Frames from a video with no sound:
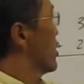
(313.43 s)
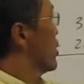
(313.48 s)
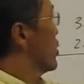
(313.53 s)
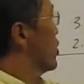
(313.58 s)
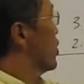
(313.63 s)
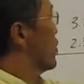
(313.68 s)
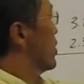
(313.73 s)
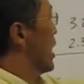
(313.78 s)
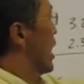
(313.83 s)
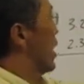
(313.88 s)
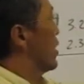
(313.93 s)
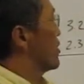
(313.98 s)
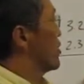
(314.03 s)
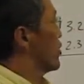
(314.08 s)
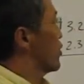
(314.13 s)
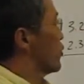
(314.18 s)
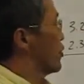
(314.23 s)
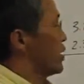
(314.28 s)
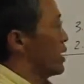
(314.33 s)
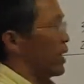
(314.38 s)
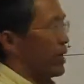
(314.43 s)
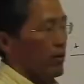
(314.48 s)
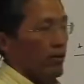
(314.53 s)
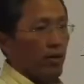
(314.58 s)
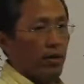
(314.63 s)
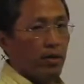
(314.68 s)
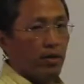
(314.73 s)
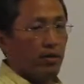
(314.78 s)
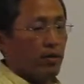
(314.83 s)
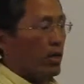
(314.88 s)

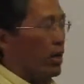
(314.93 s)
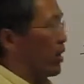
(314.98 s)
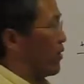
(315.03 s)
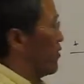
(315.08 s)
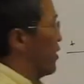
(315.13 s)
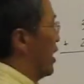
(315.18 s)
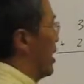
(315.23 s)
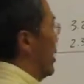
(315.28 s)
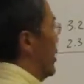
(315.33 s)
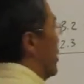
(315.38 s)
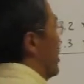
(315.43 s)
2,300. So if I